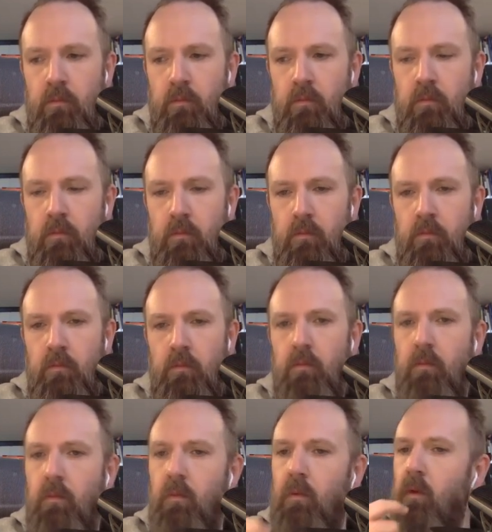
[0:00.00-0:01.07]

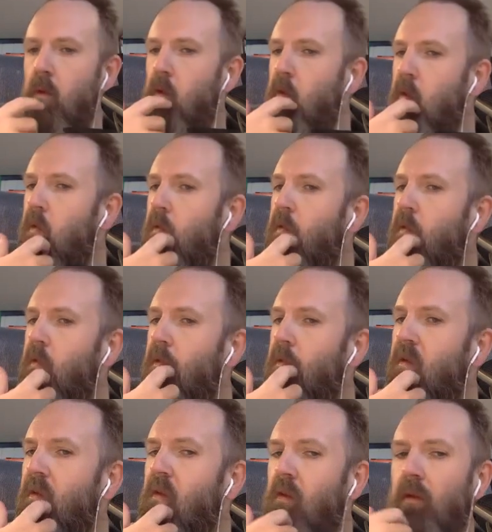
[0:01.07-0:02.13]

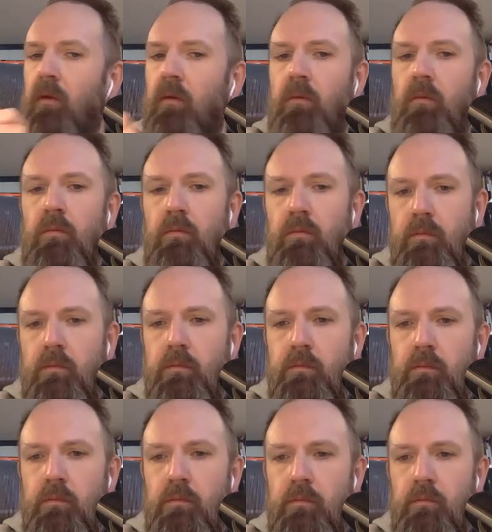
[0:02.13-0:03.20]

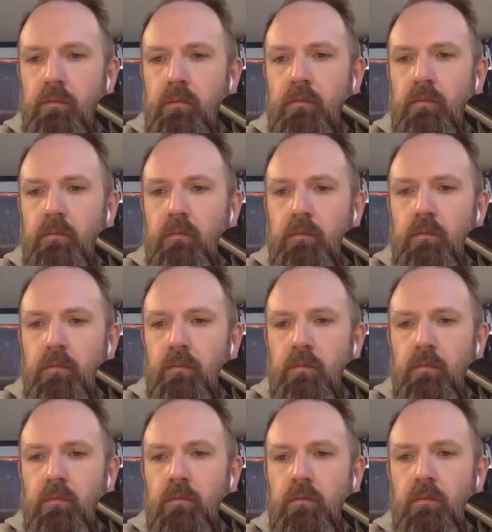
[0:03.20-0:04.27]

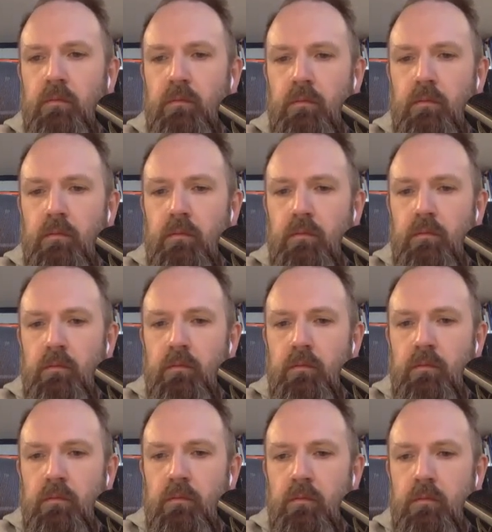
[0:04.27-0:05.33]

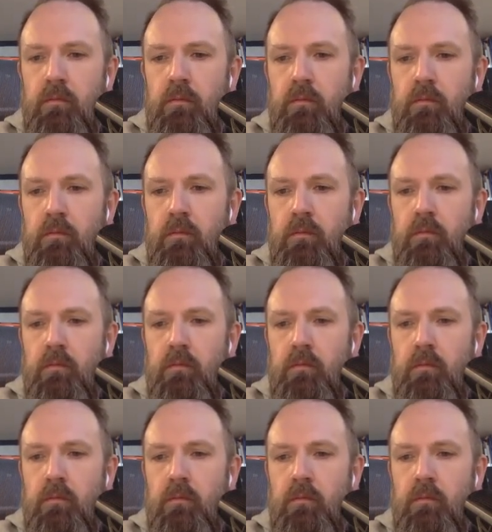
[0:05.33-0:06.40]
No words are spoken by the person on screen.